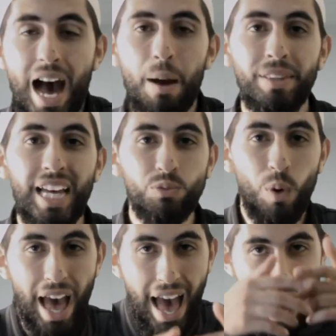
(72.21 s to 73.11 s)
I mean, that's
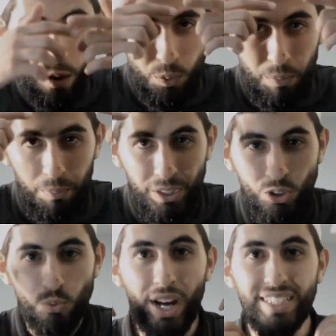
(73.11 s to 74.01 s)
why our women be
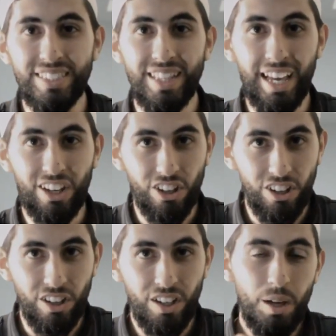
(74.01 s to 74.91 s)
dressing like
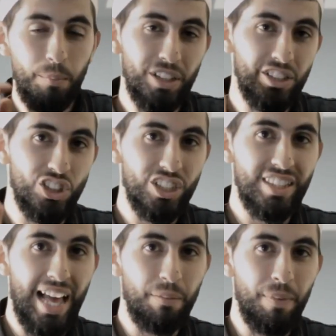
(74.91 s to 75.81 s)
her, because just
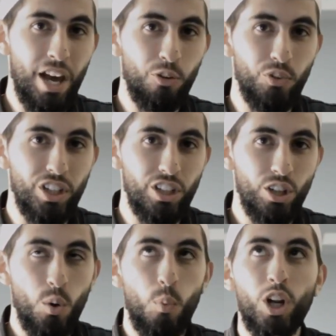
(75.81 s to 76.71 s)
like Mary,
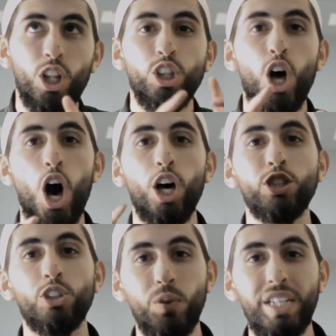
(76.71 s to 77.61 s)
when Allah
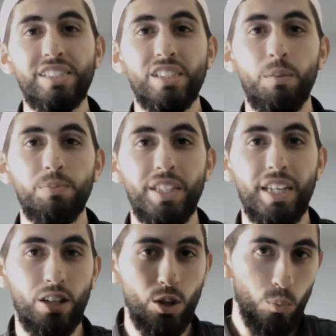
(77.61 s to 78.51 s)
decrees
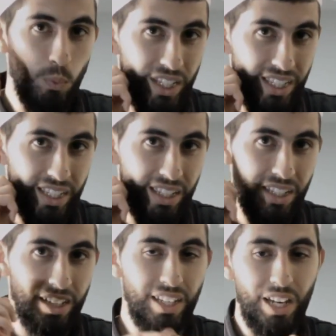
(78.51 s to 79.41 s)
something, we hear